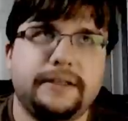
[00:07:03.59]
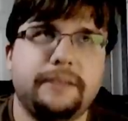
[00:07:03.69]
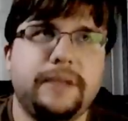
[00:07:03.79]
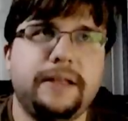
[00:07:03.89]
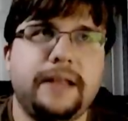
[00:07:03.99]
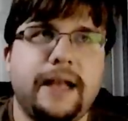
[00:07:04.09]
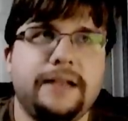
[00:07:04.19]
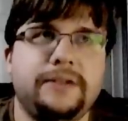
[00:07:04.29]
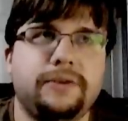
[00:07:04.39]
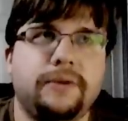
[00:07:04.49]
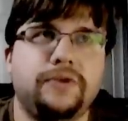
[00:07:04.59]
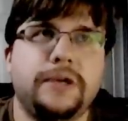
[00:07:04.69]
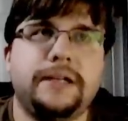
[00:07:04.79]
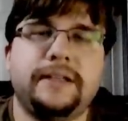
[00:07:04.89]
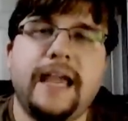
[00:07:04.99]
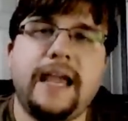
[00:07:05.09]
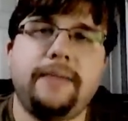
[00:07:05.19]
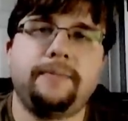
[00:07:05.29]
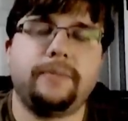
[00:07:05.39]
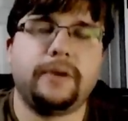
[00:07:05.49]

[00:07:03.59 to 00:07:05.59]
something that I sort of treat as a game.